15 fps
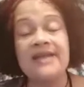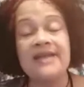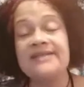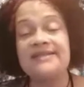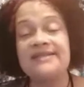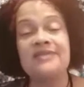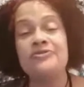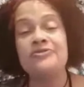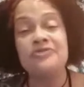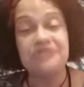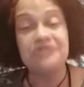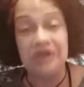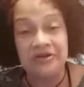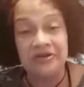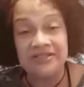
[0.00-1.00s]
City, New
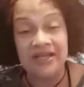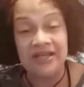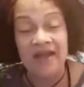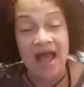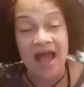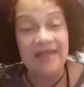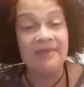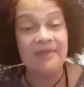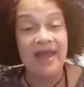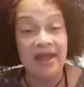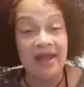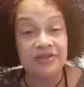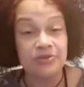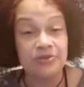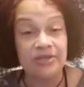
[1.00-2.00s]
Jersey. And I am
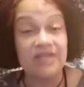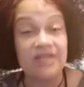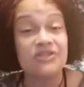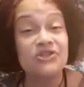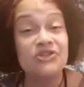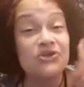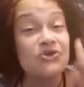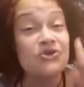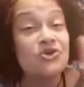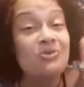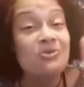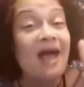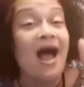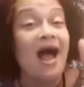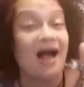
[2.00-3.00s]
actually 2
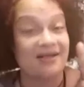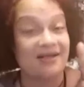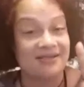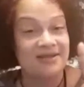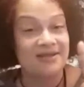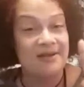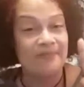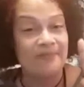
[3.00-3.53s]
blocks